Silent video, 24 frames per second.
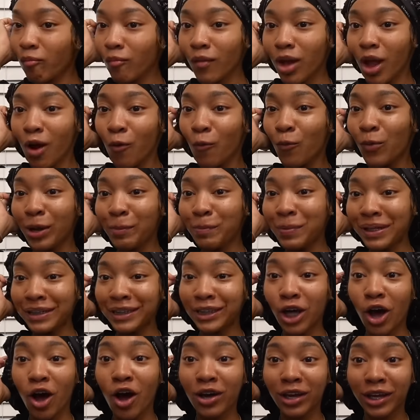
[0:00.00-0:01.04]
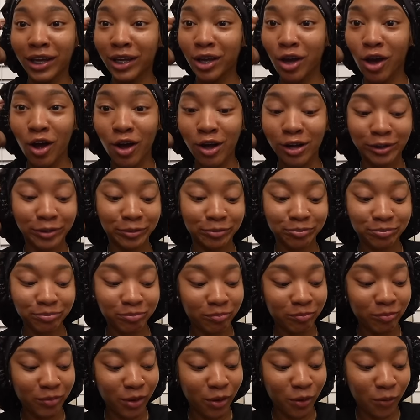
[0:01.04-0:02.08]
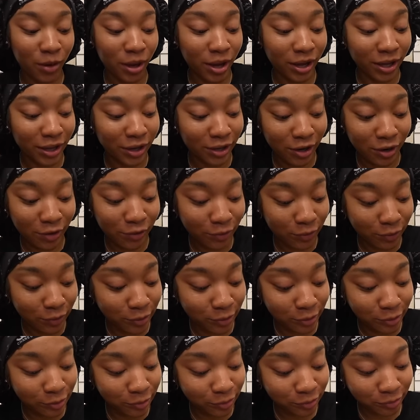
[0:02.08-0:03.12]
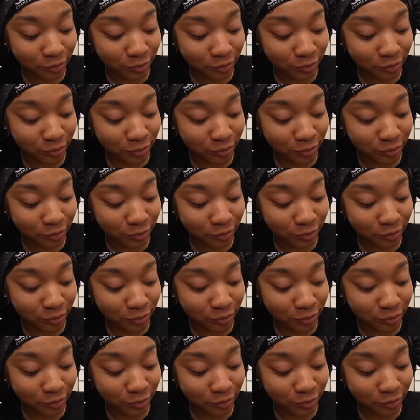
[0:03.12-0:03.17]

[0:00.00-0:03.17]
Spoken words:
So we've been talking, y'all, while eating our food.